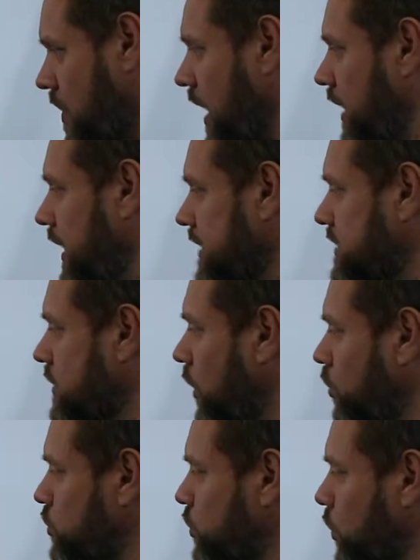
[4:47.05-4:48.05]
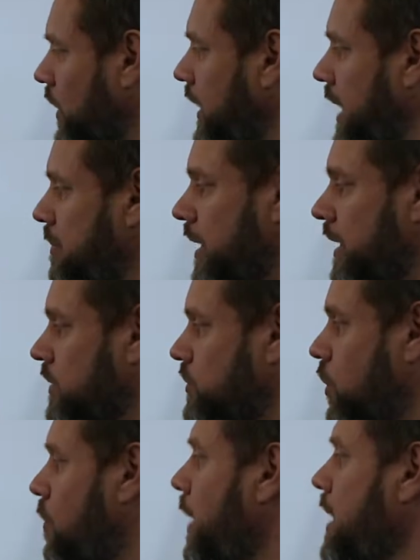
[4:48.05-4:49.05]
let's go to labeling.
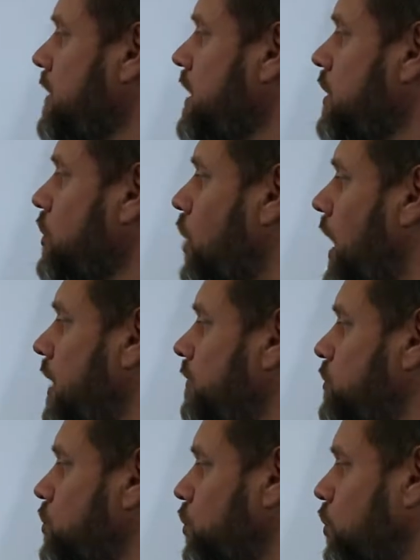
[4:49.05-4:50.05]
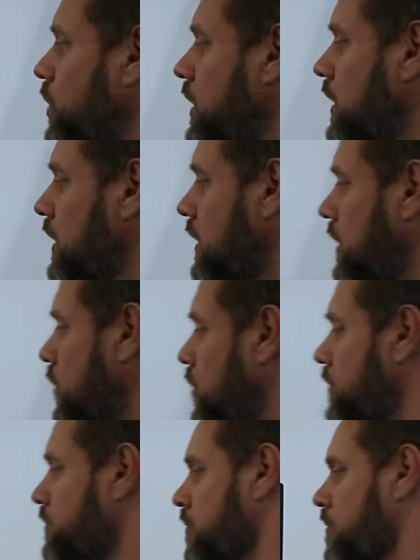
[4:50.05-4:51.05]
So maybe you have to,
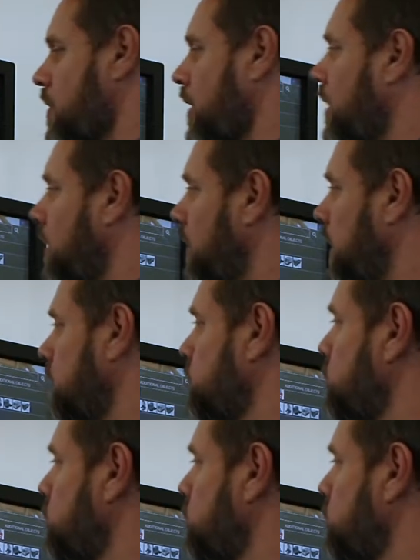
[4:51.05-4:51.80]
let's